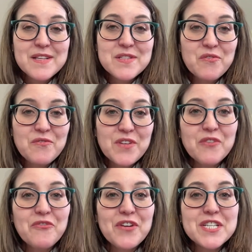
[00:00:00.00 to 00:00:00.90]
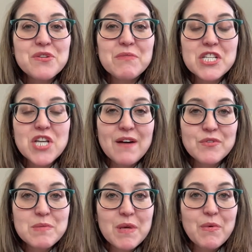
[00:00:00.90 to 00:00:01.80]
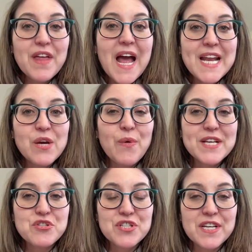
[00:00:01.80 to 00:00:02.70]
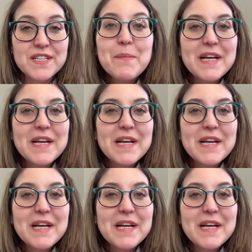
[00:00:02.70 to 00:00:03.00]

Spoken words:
so feel free to reach out to me with any question.